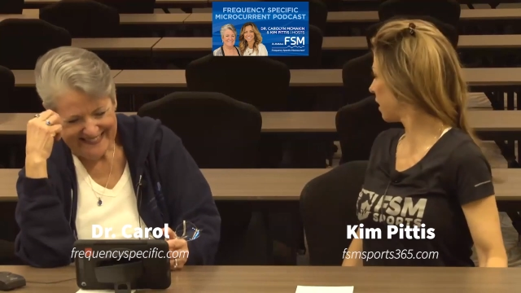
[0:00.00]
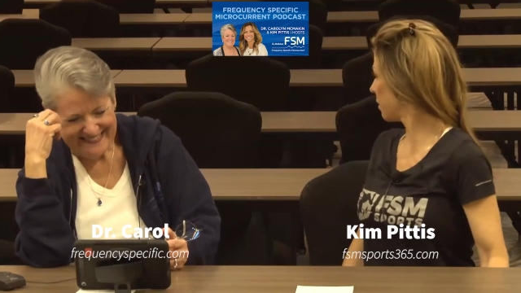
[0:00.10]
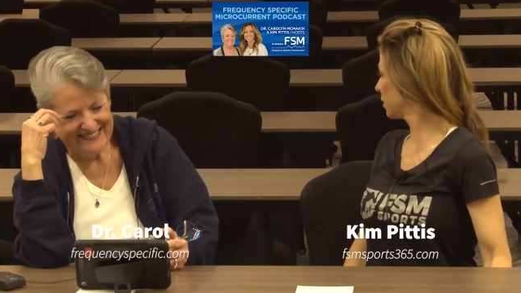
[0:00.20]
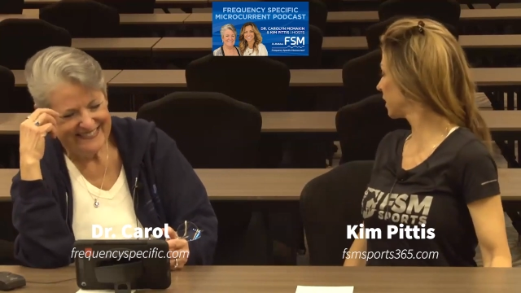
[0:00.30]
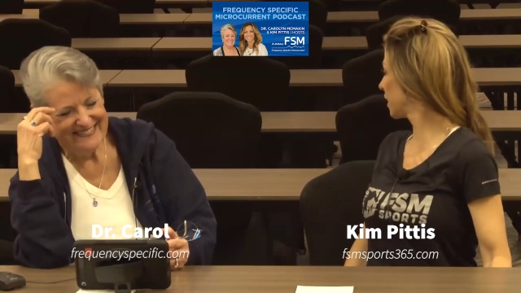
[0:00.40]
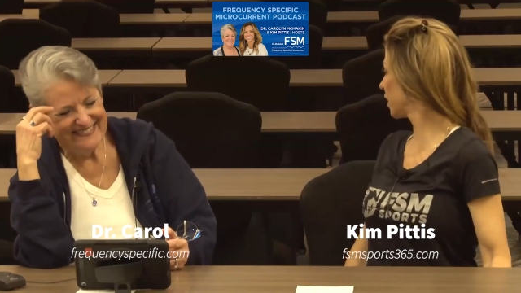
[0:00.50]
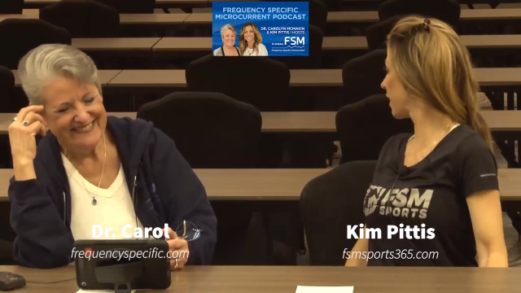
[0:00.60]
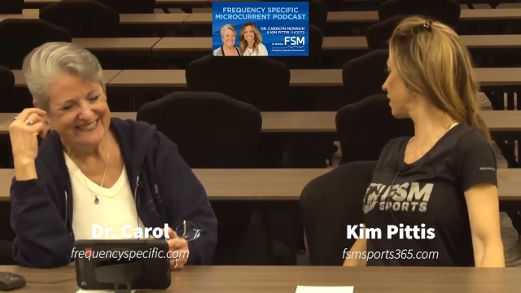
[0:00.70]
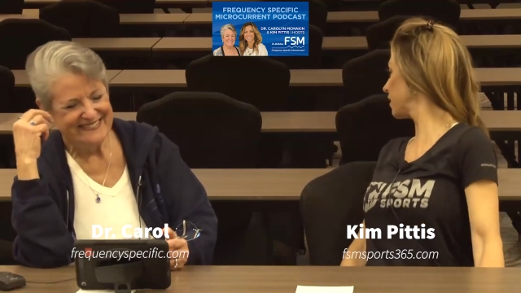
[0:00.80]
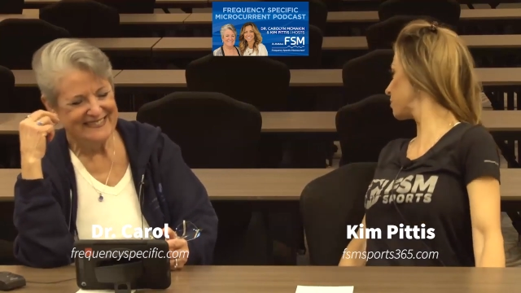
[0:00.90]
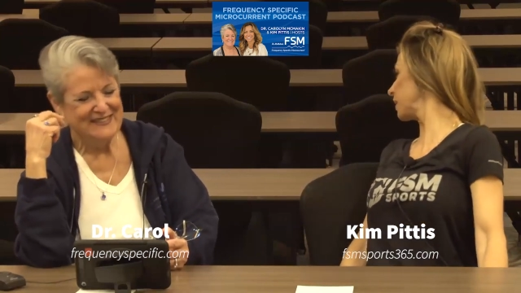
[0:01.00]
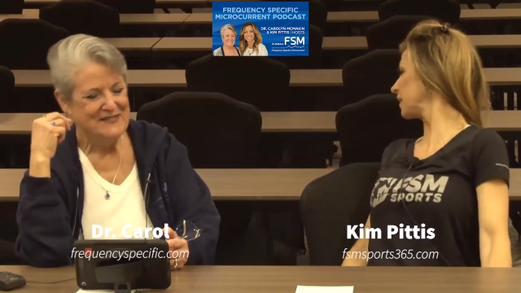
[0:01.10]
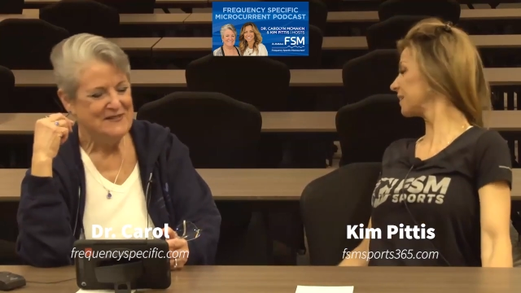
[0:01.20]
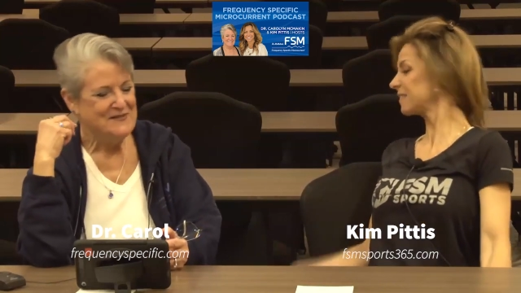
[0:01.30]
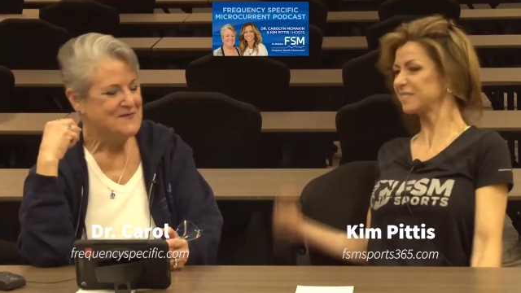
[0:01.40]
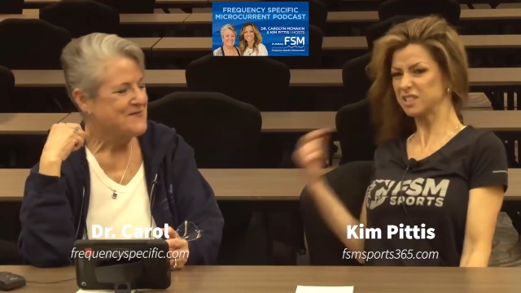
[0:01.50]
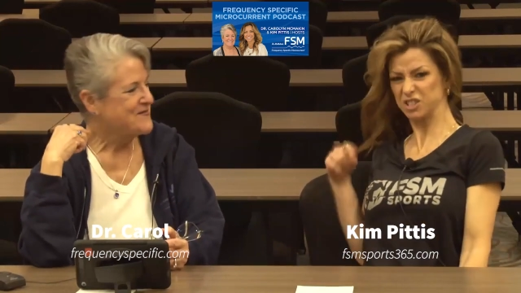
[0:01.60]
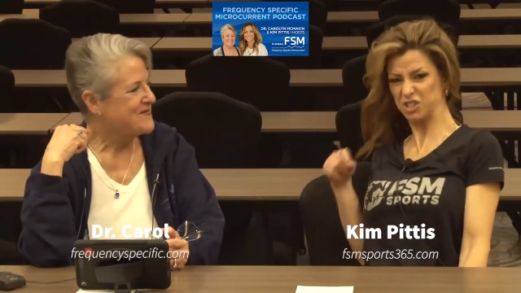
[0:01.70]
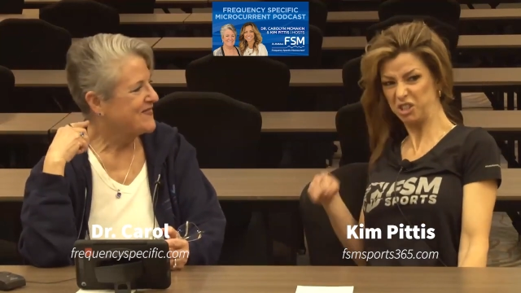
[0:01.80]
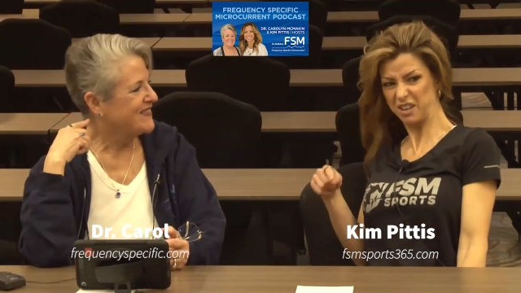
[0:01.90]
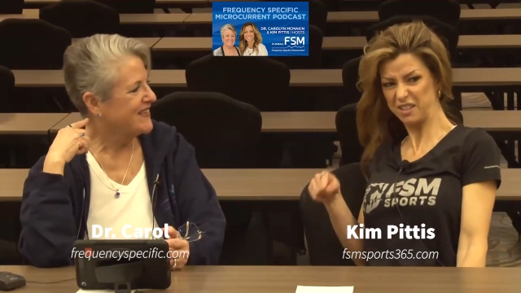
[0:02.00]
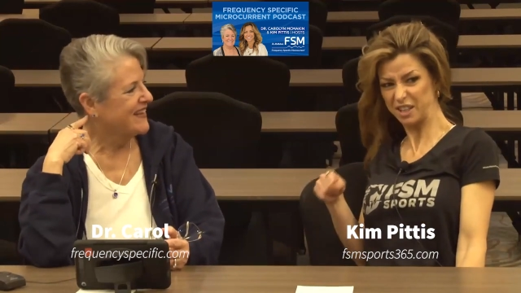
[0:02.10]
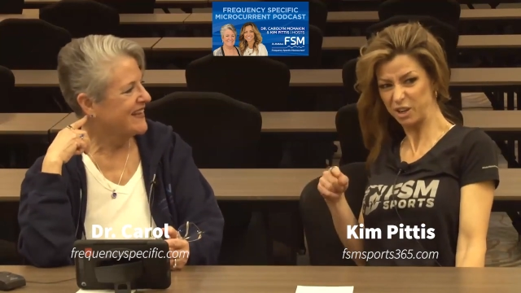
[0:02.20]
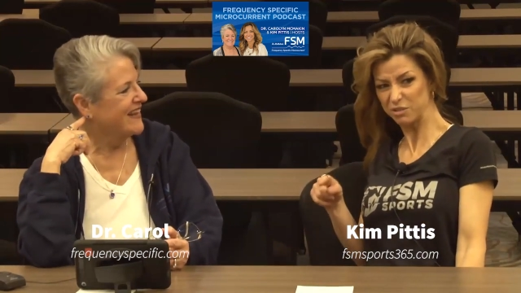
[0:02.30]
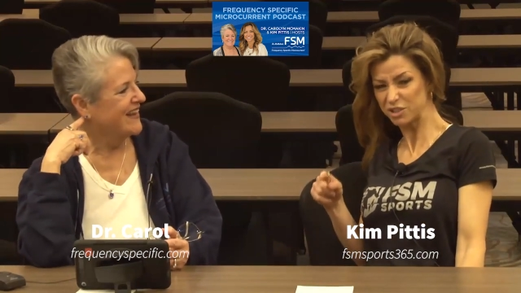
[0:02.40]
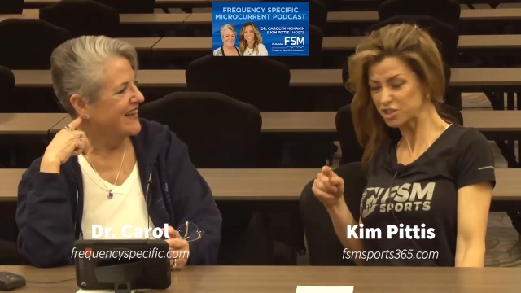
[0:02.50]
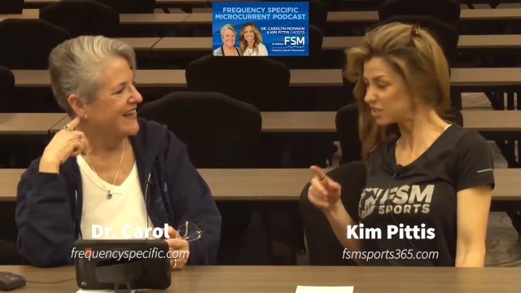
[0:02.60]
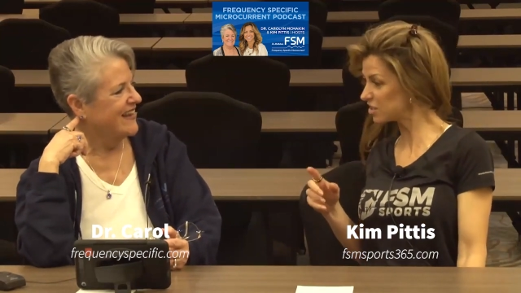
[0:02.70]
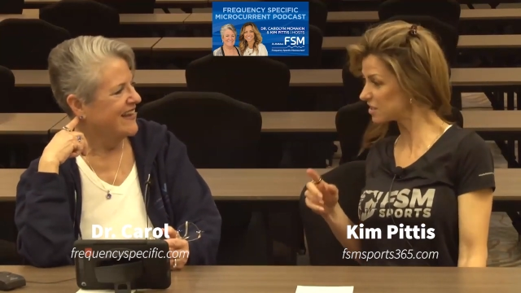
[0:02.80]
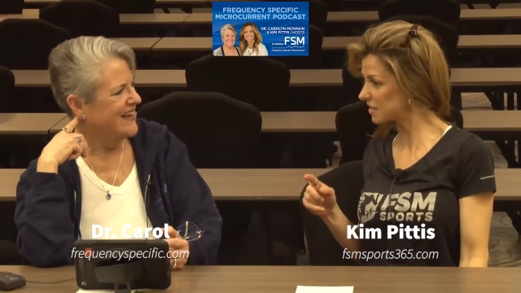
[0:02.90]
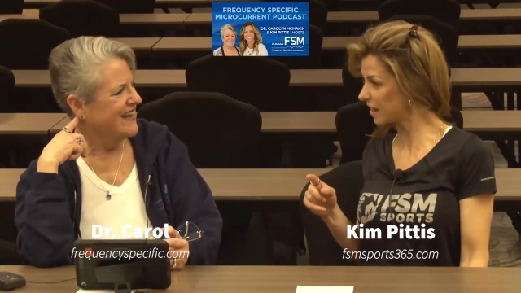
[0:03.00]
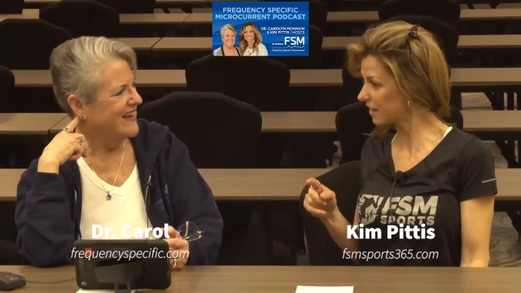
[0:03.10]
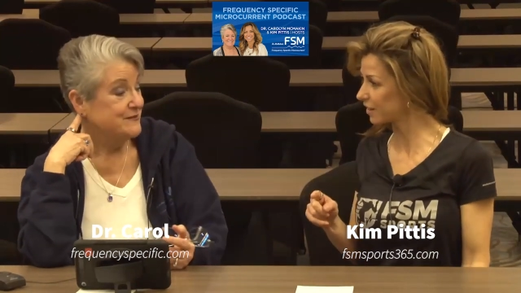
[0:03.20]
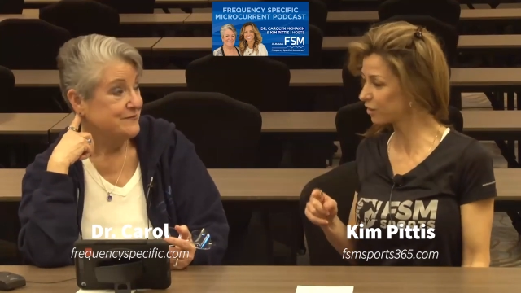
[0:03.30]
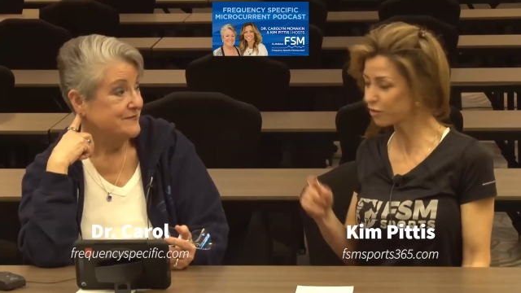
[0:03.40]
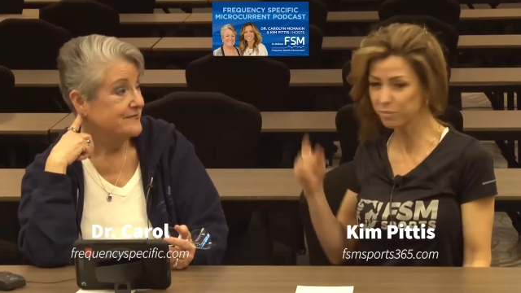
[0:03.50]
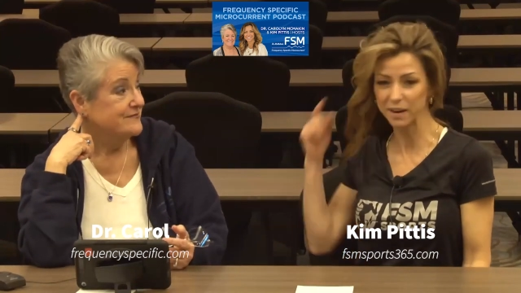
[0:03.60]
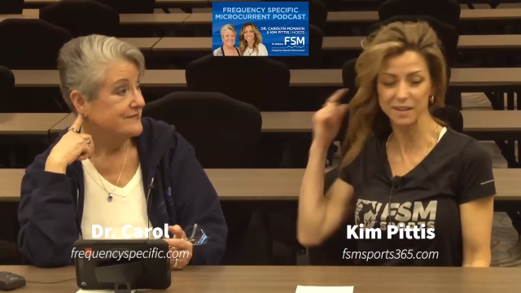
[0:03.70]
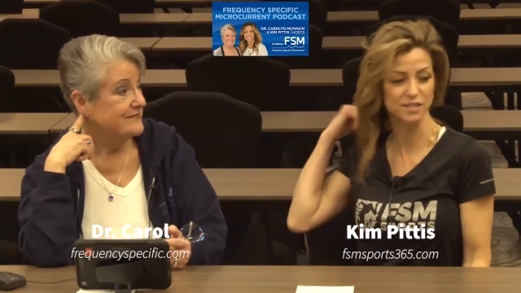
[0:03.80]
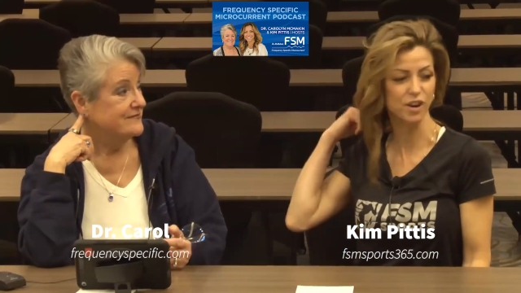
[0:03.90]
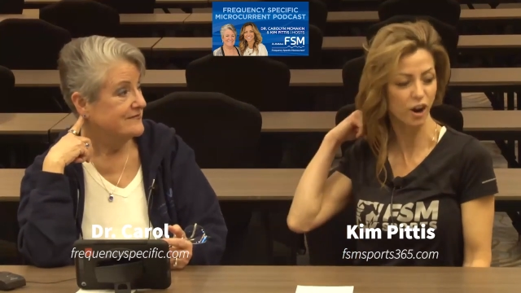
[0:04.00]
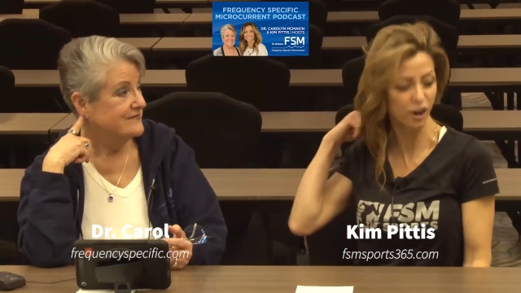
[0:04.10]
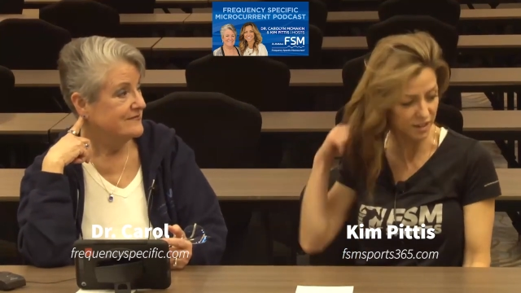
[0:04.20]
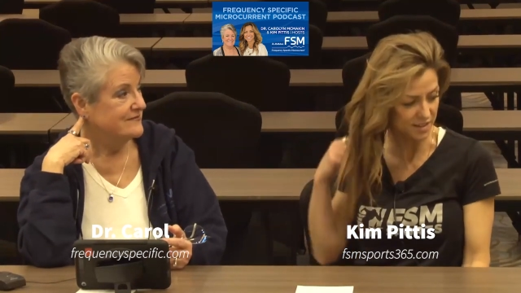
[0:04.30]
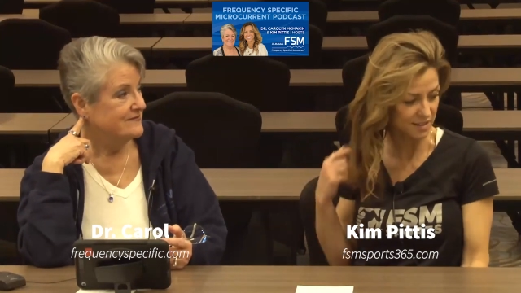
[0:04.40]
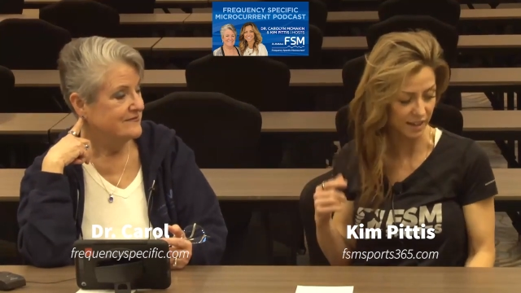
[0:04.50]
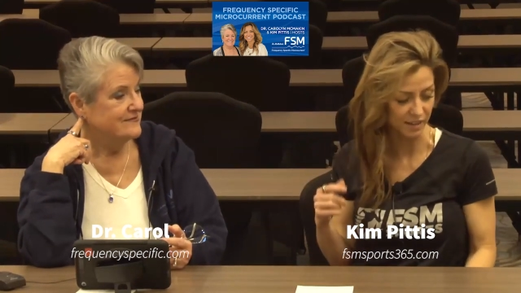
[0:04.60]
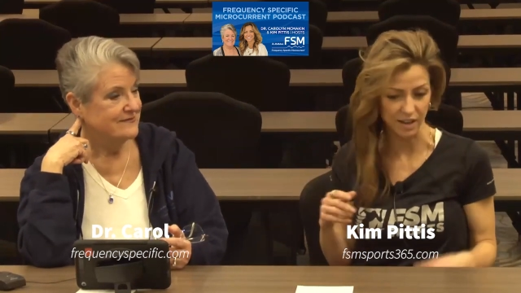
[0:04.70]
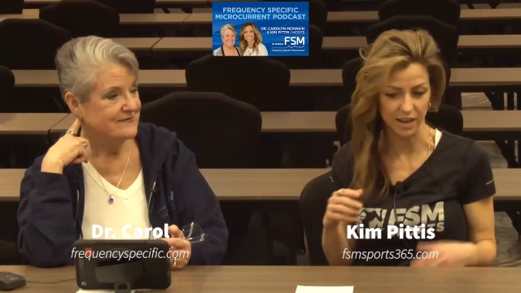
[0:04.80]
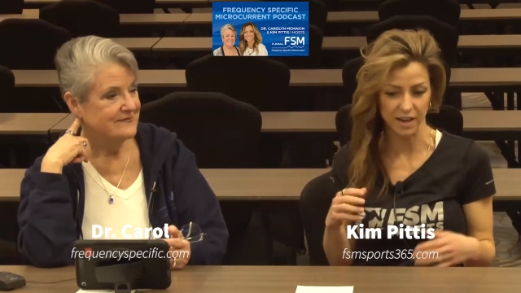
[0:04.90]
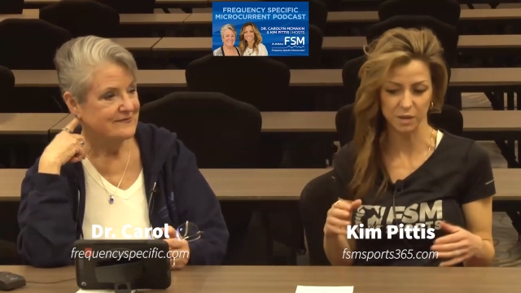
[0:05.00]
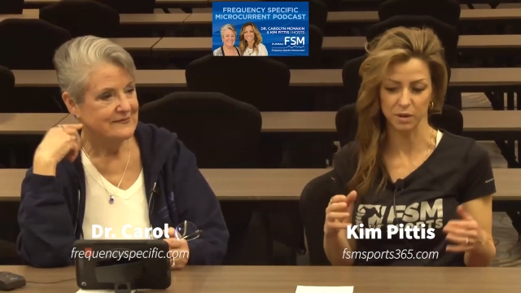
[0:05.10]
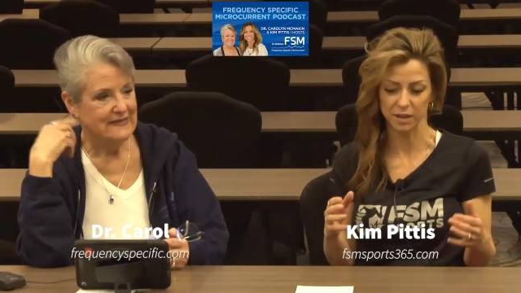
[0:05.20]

Speaker 1: am looking around, I'm like, did you guys hear what she just said? Nerve pain is the hardest thing that anybody